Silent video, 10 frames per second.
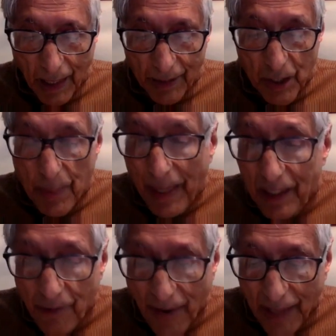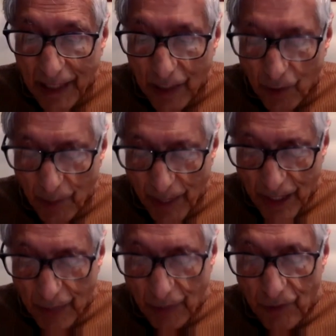despite the fact that from
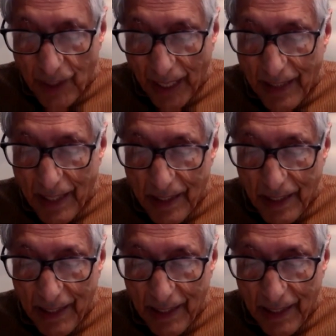1858 until